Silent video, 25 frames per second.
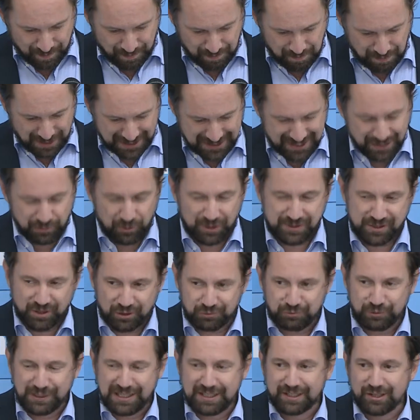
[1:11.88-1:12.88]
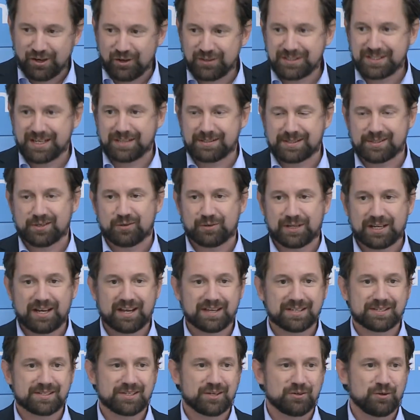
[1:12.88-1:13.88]
But he was not really content, so he
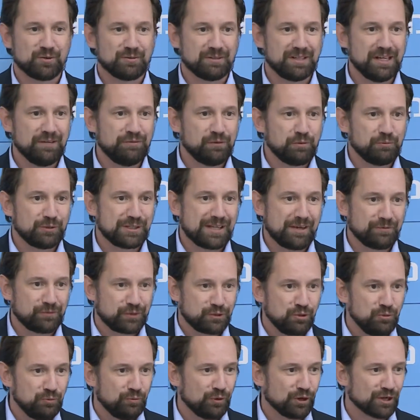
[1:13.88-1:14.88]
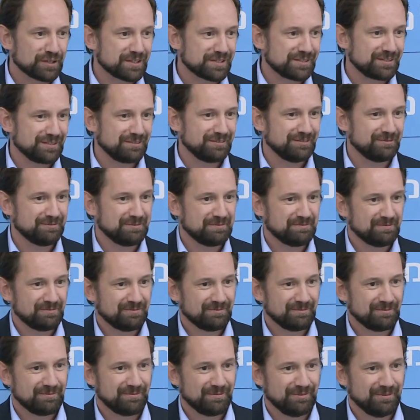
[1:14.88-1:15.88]
asked, so if you would have two words,
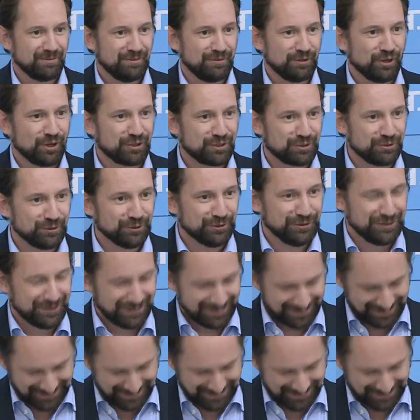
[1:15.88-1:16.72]
not good.